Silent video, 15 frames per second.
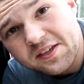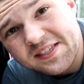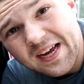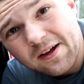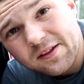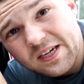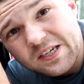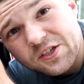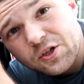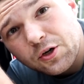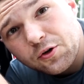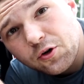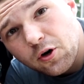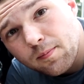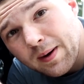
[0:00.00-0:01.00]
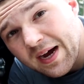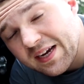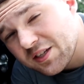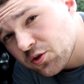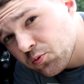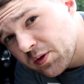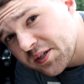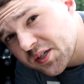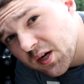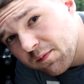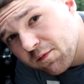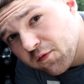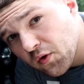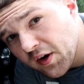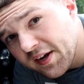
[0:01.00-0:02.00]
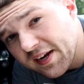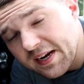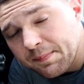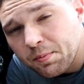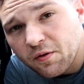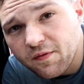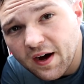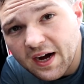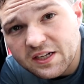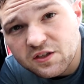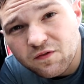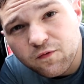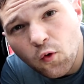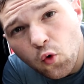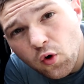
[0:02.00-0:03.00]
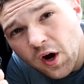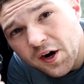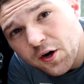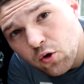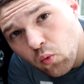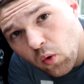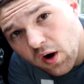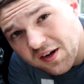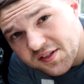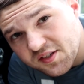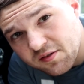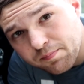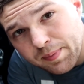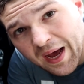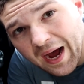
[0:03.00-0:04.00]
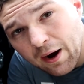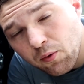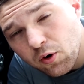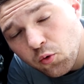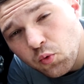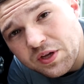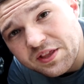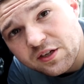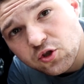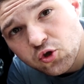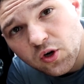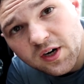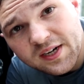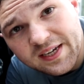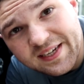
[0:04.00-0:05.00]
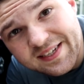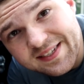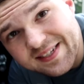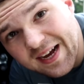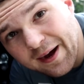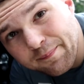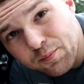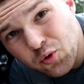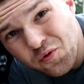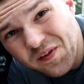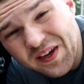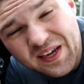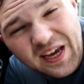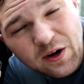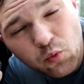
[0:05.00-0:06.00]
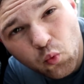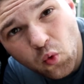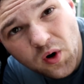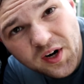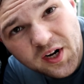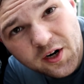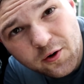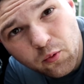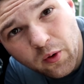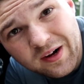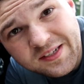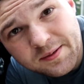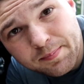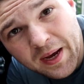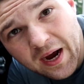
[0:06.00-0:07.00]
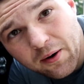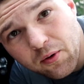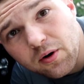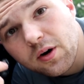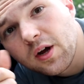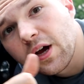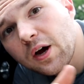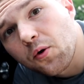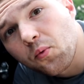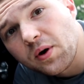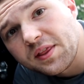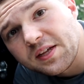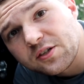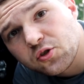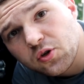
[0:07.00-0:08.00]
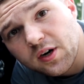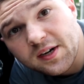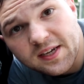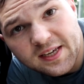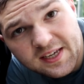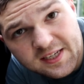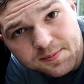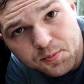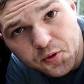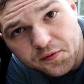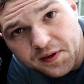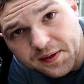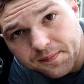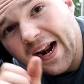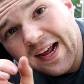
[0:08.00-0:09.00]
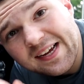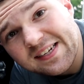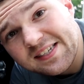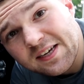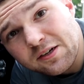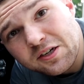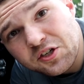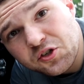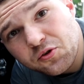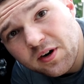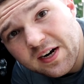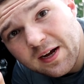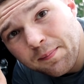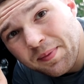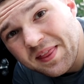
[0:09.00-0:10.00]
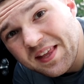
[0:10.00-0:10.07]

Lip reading: this outlet is turned on by a switch up front, and it provides 400 watts of power when the truck is not moving and 100 watts of power when the truck is moving. And I can tell you straight up,